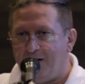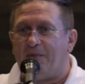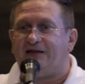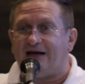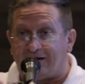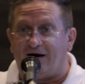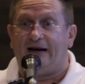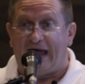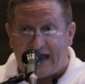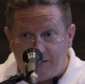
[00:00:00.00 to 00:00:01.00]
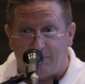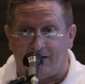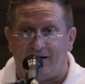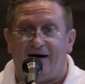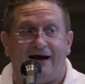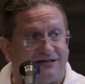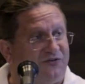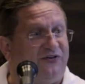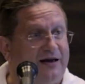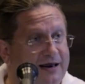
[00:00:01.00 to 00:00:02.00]
But that an animal
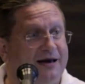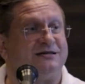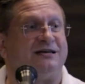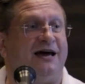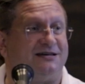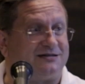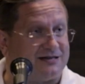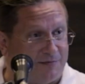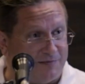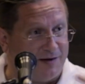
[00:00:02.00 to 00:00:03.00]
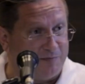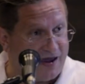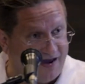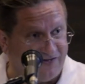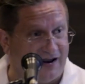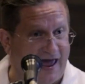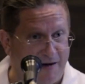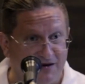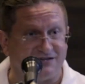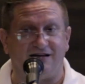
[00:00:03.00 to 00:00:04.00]
has feelings, has some behavioral
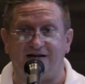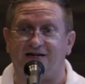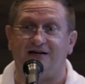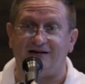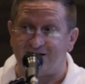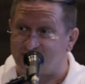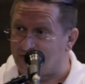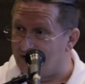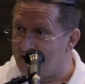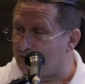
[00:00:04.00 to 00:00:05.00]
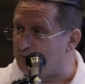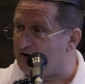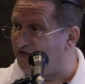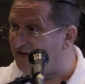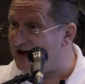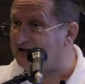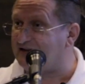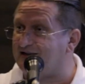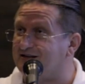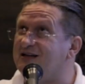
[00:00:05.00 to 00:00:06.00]
habits, that it needs to be fed,
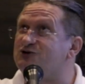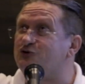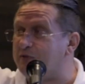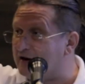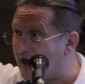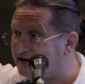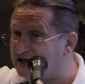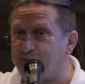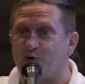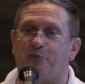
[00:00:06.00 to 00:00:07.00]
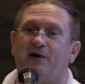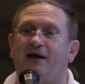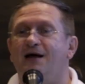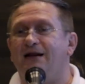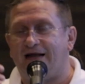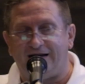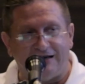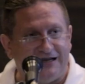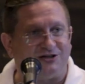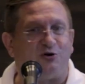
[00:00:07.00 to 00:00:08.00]
that it needs to be lighted properly, that
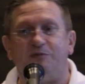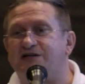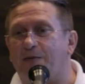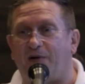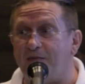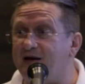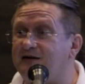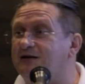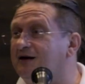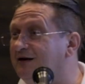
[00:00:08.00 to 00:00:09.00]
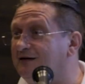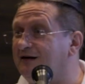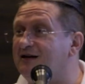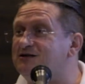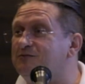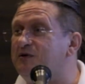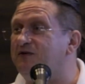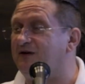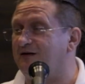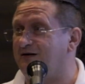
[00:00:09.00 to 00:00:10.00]
he needs to be supplemented, it needs
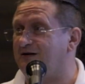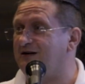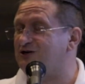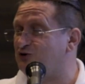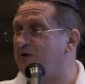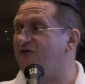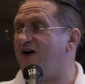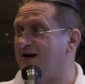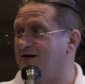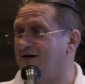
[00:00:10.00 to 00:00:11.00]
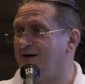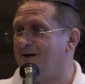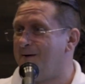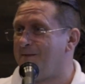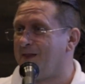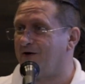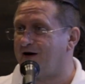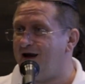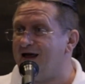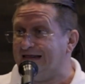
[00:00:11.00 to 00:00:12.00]
to be fed.
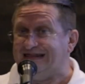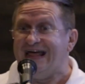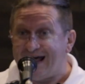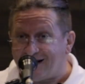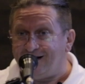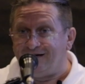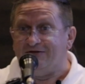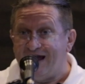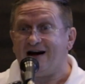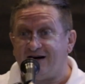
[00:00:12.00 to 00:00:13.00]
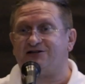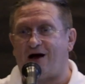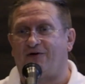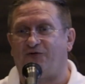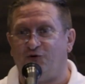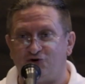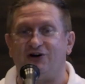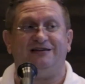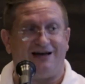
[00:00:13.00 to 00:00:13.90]
Okay, there is our future.